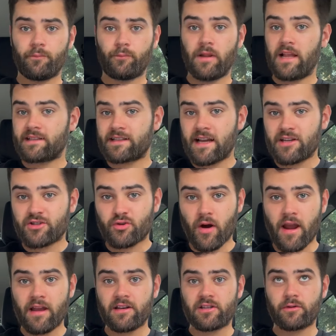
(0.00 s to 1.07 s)
let's get
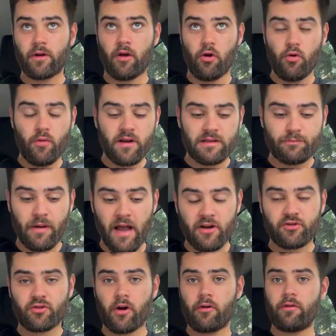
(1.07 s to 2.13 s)
straight into it. Who is
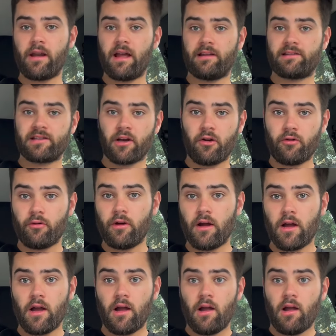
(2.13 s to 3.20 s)
Pedro Neto?
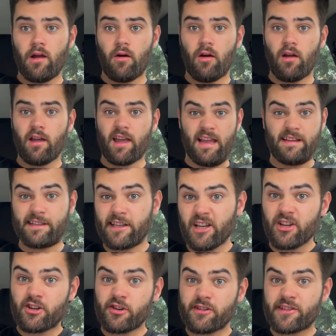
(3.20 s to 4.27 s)
Is he
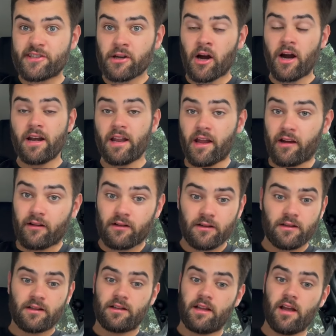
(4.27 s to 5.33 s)
a good signing?
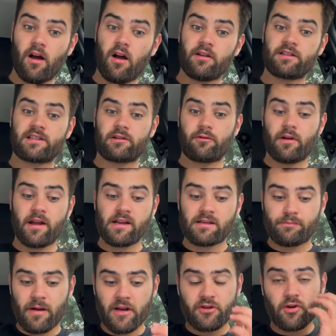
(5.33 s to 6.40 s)
The answer is
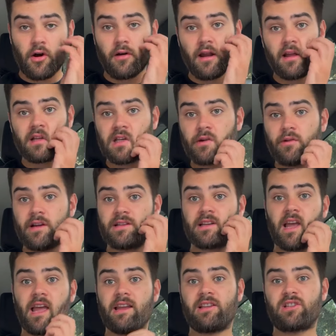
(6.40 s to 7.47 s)
Pedro Neto is
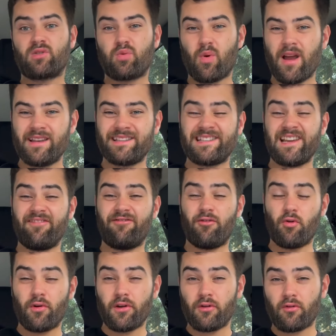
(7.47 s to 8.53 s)
a
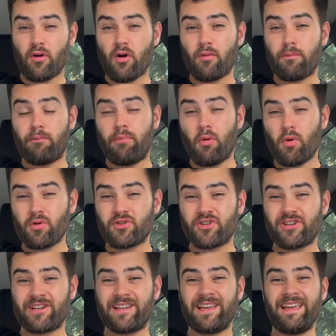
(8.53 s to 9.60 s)
24-year-old
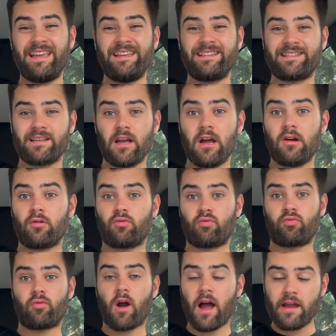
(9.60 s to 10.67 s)
Portuguese
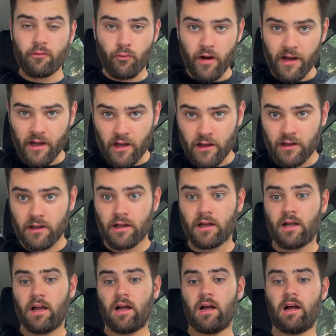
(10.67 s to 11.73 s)
right winger
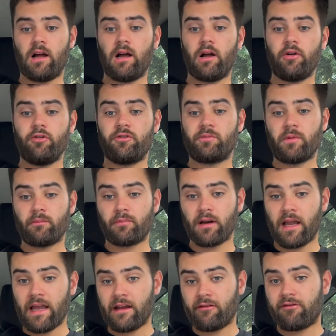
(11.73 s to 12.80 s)
uh, who's been
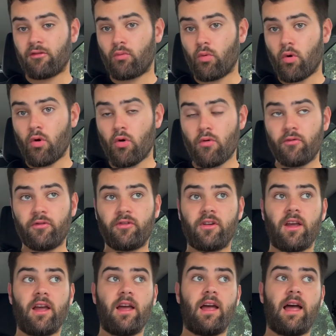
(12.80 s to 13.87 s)
playing for Wolves
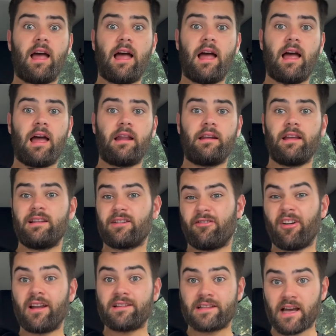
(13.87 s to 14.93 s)
and he's a
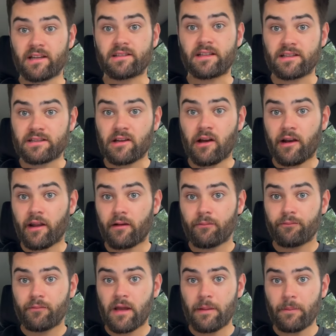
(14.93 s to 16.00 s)
fantastic signing,
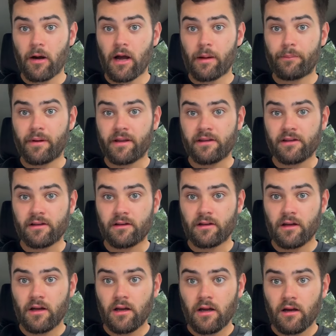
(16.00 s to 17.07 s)
in my opinion.
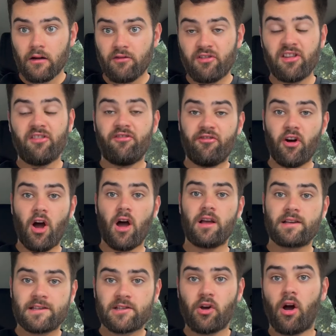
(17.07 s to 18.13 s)
For the
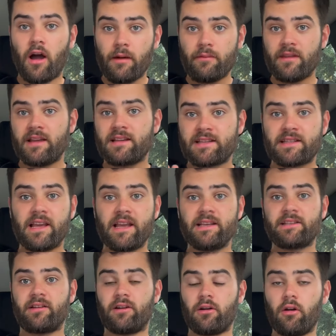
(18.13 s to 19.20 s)
first time this
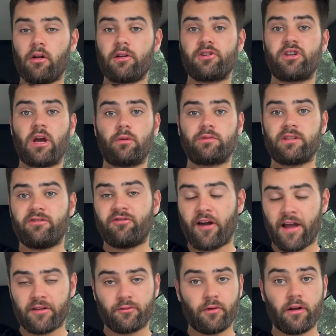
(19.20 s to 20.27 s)
season, a lot of Chelsea
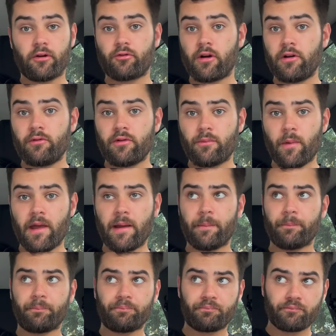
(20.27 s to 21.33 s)
fans will agree with me,
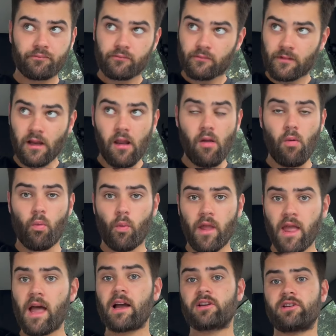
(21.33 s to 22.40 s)

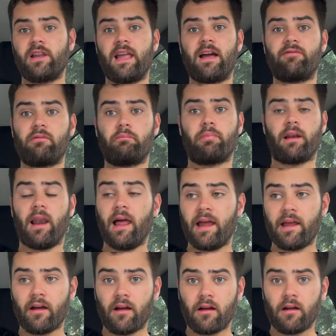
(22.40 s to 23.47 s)
we actually have a
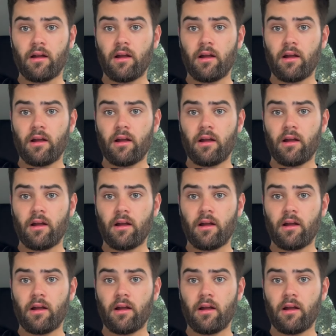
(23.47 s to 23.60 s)
player